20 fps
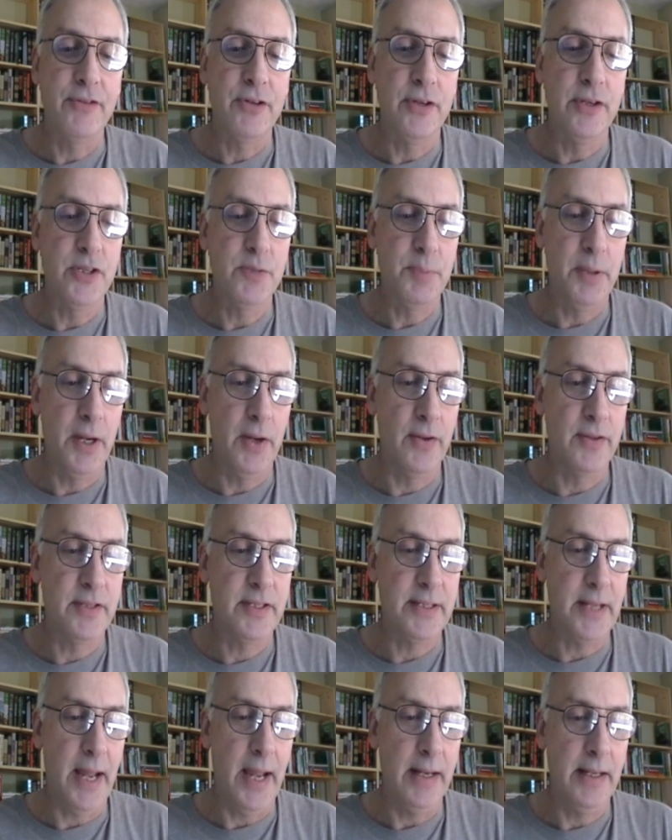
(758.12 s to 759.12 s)
After his
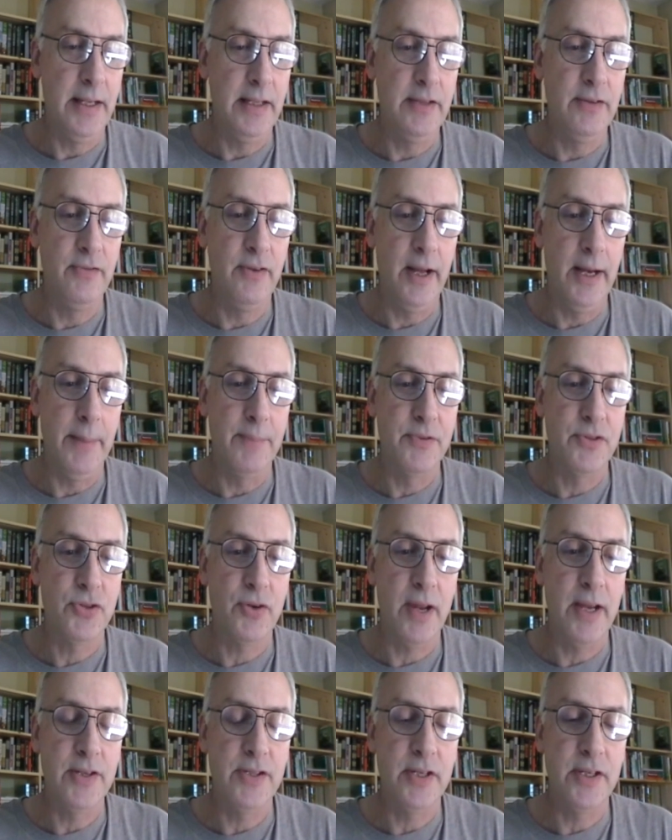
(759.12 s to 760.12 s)
parents died, he
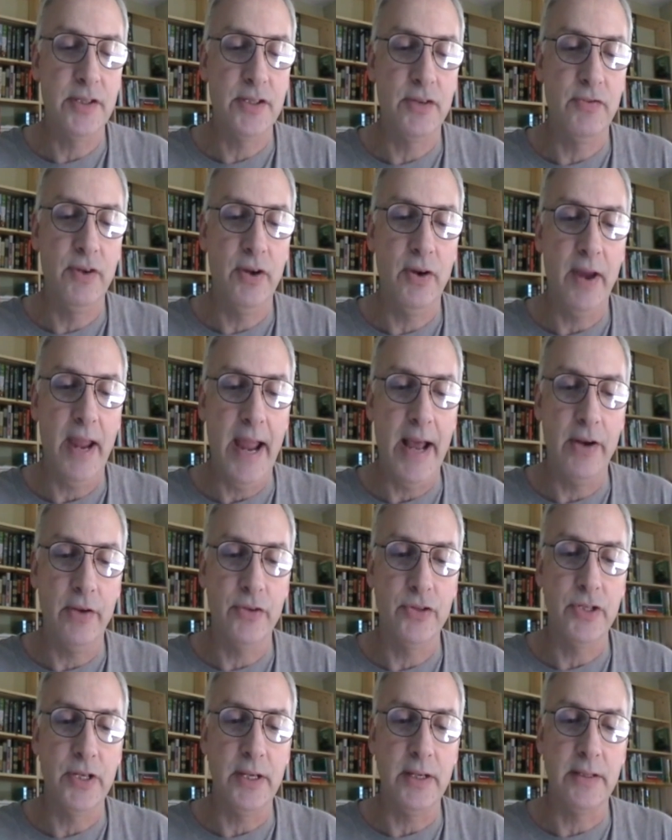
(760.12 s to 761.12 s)
developed strange and severe
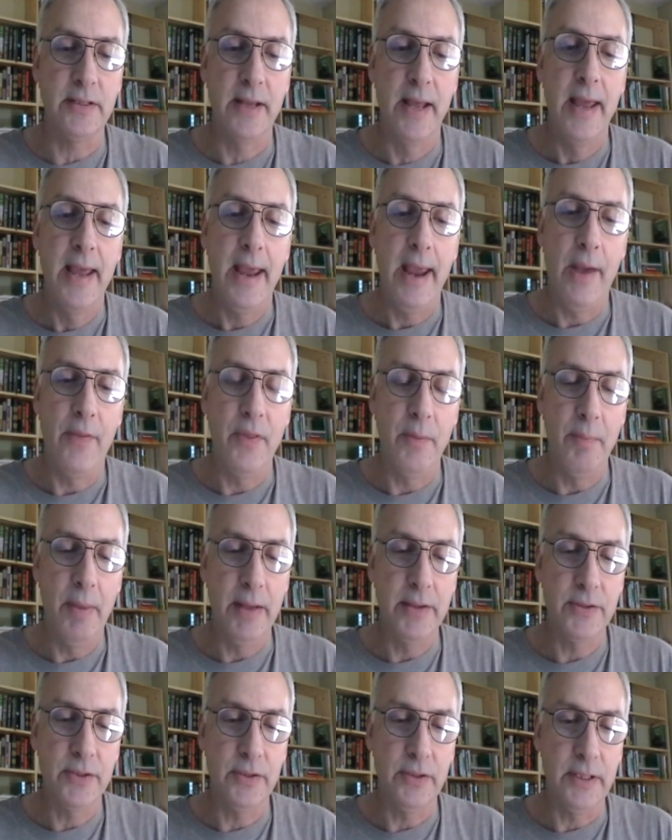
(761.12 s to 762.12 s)
allergies, and
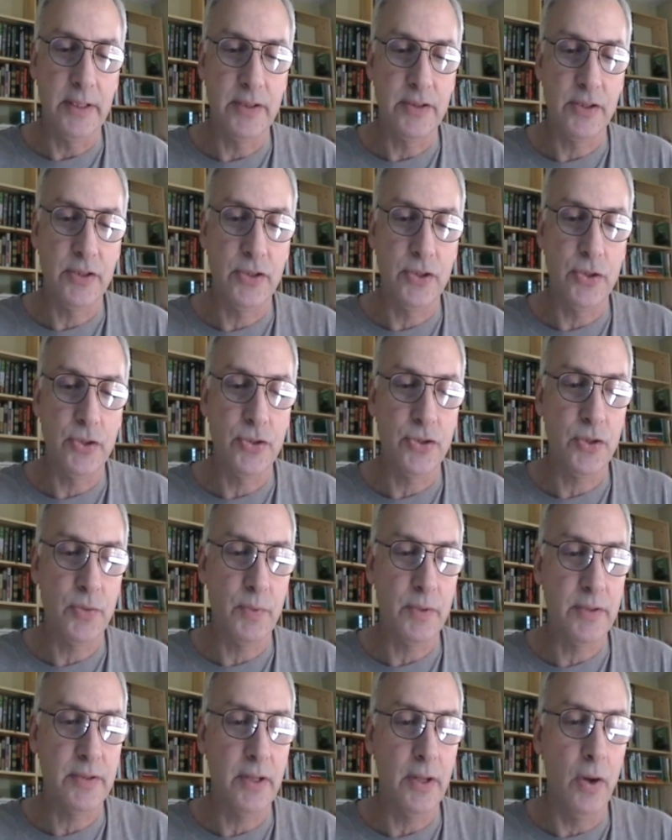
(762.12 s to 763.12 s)
the mental
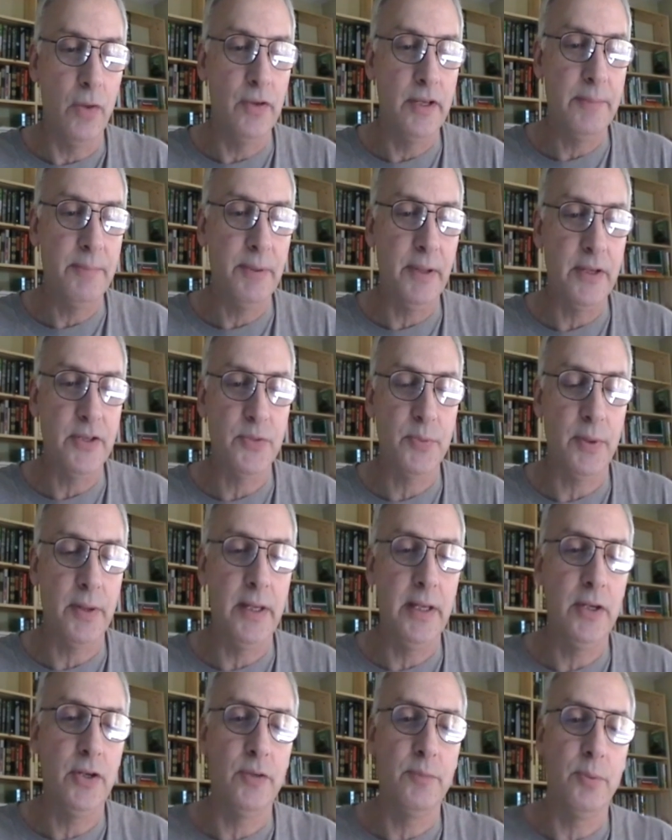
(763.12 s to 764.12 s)
institution was the only
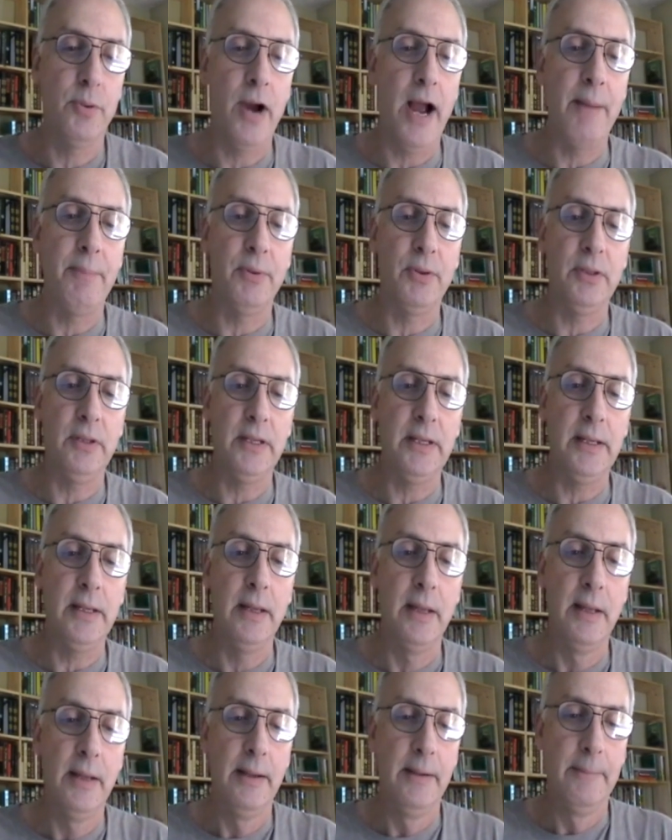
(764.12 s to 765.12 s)
place where he could
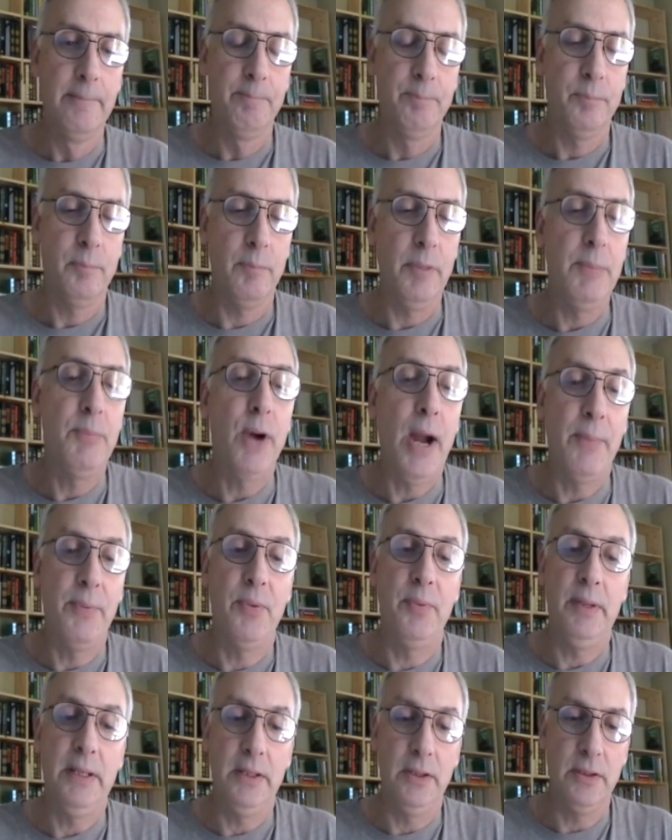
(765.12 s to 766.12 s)
be
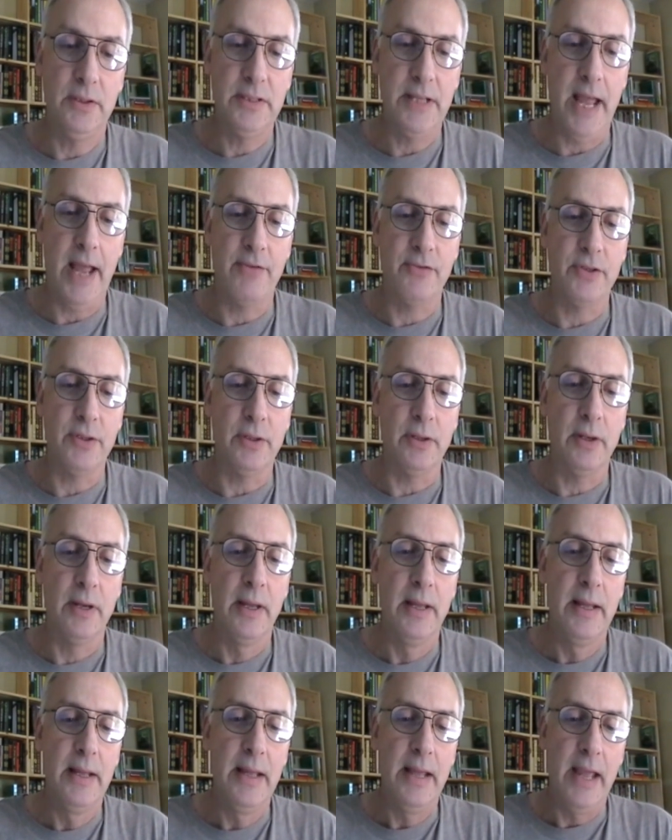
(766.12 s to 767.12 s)
properly looked
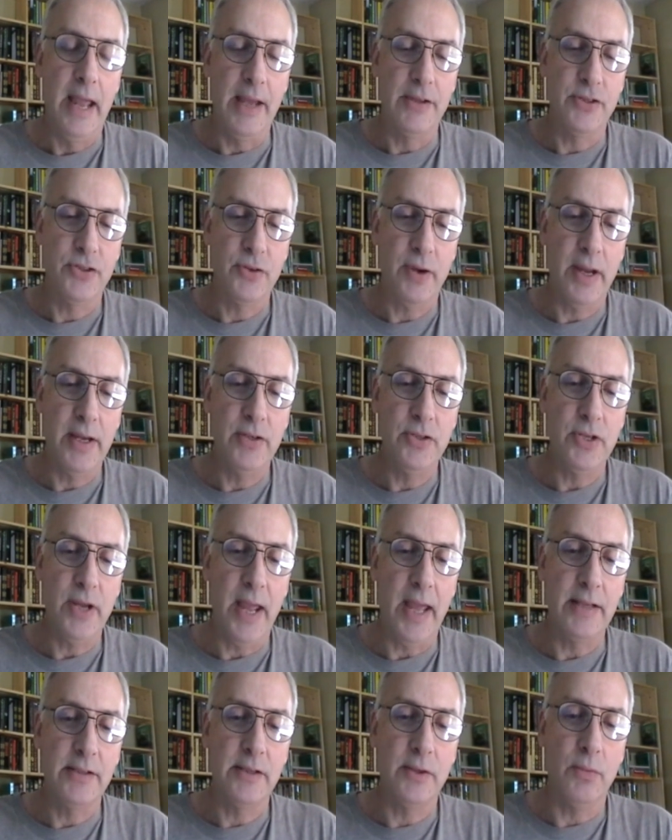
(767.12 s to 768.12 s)
after. As
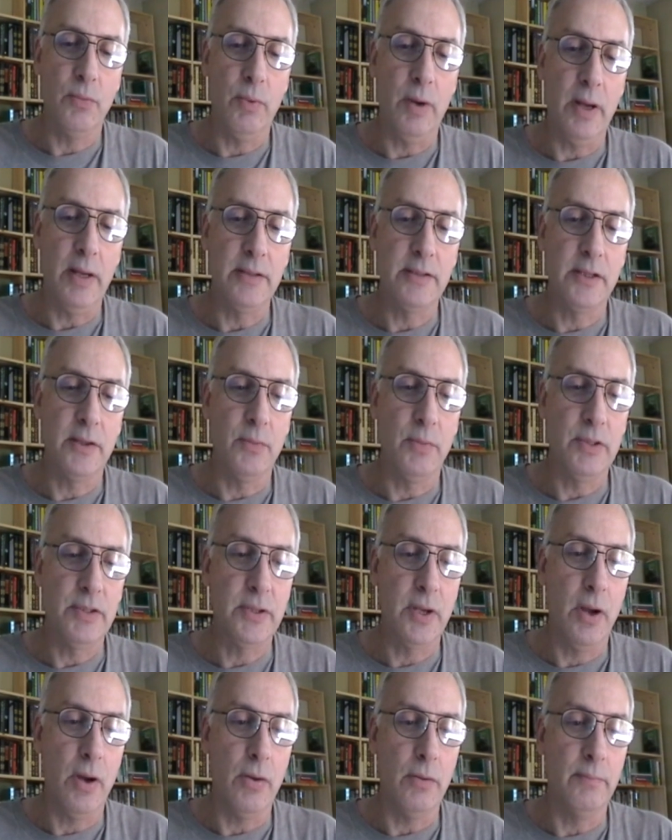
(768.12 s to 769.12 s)
strange as it
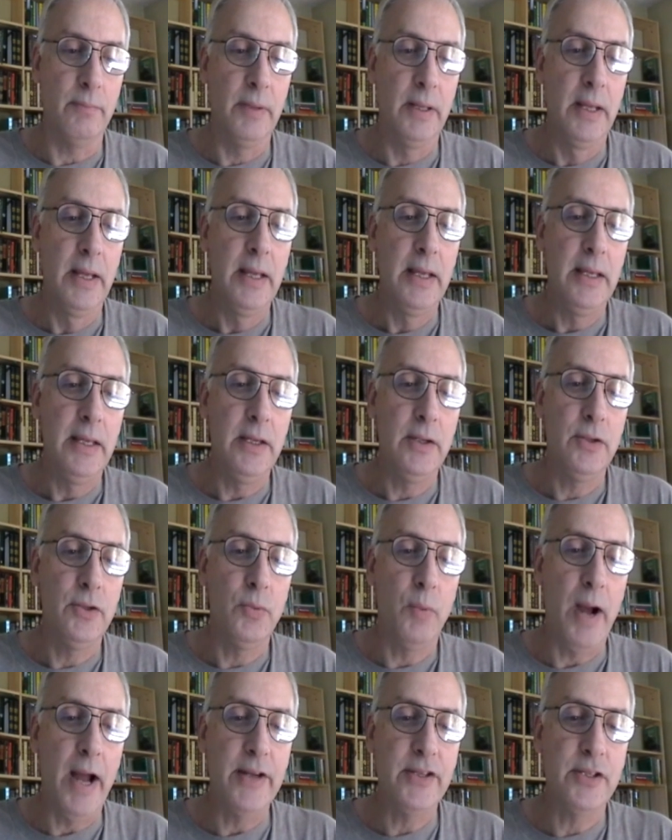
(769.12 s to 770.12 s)
was home.
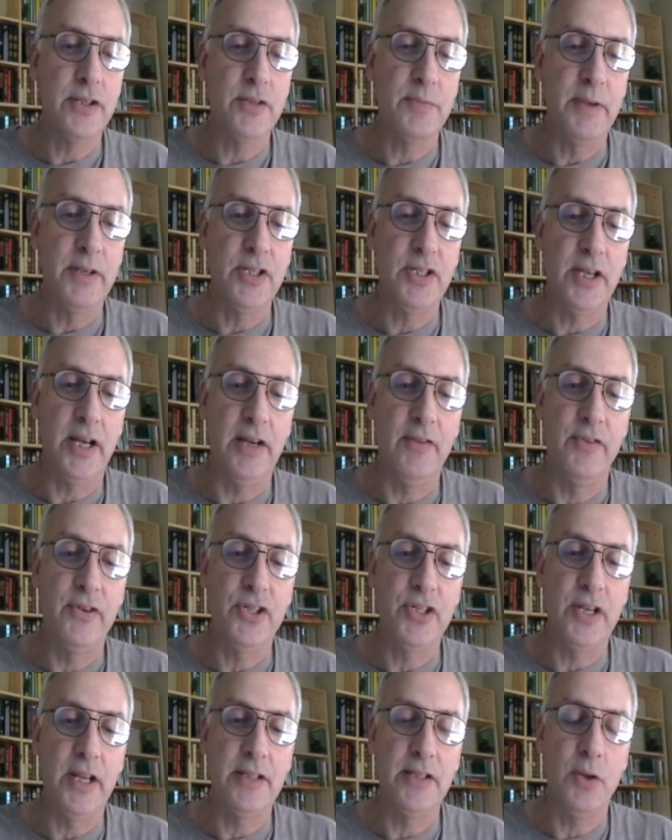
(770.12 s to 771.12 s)
He could watch as much
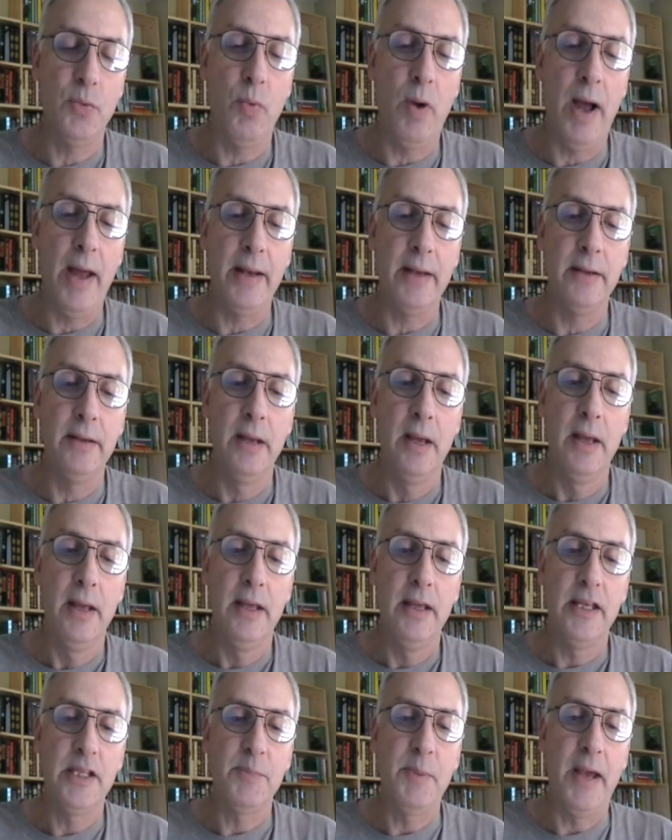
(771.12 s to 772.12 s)
television as he wanted.
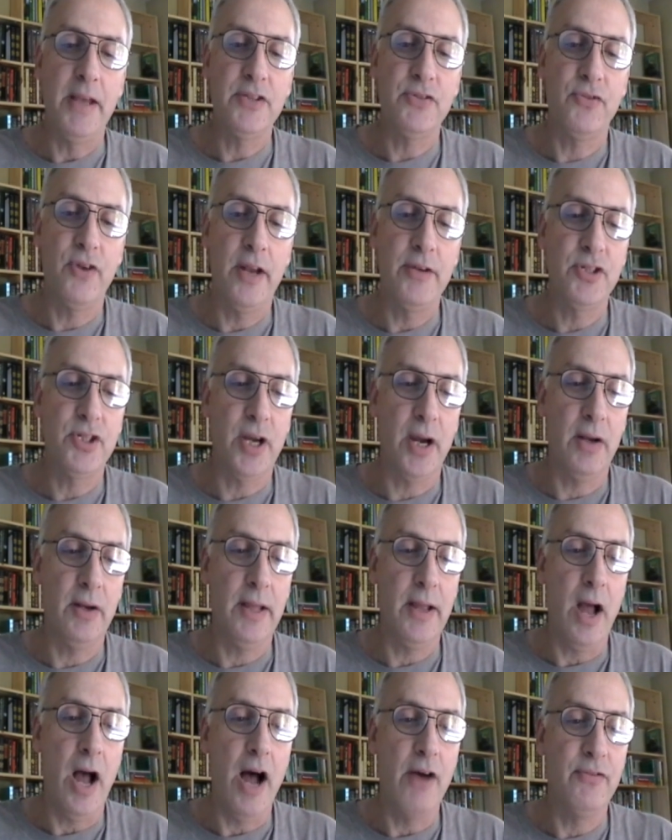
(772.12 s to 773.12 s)
His best friend
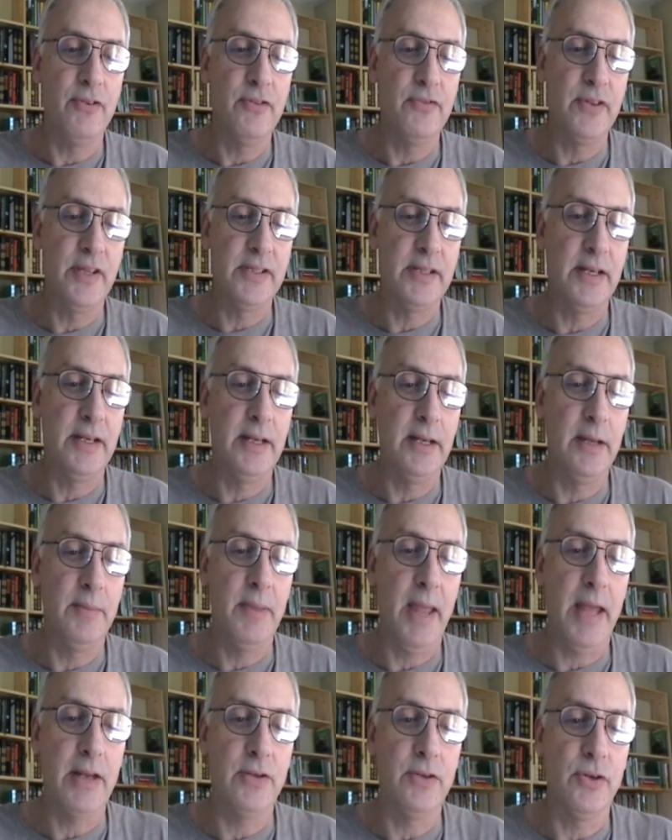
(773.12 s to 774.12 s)
Charlie often
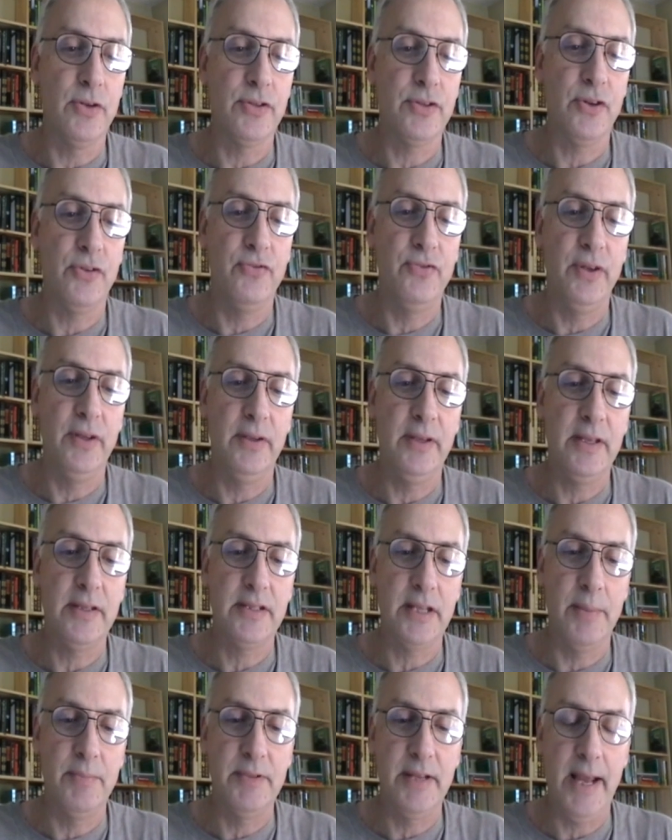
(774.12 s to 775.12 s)
visited him, and Nurse
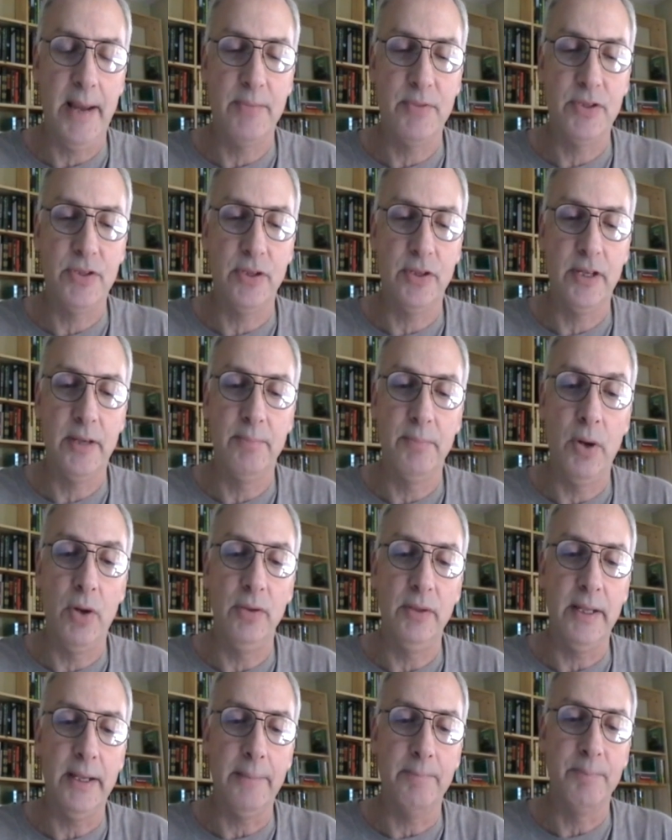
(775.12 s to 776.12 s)
Ophelia sometimes took
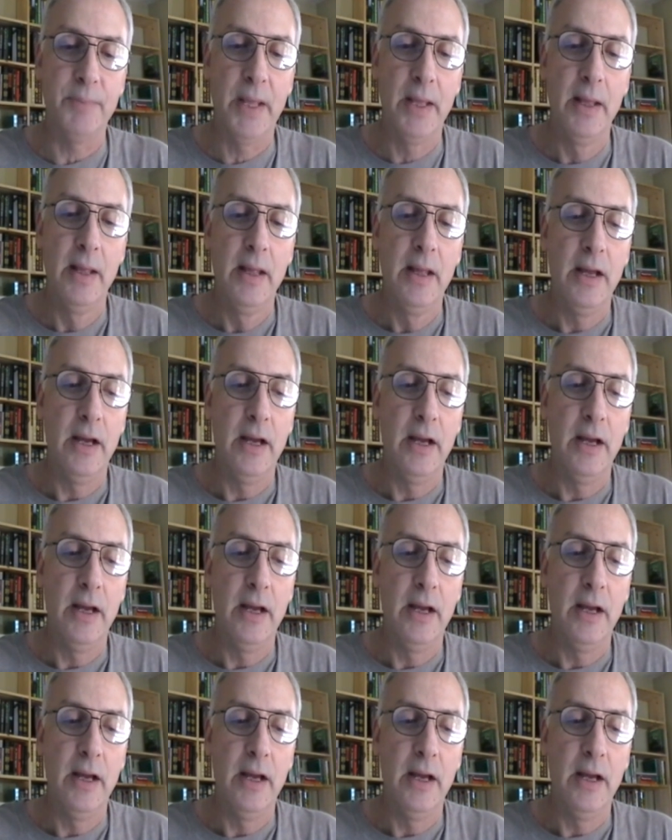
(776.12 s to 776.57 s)
him bowling.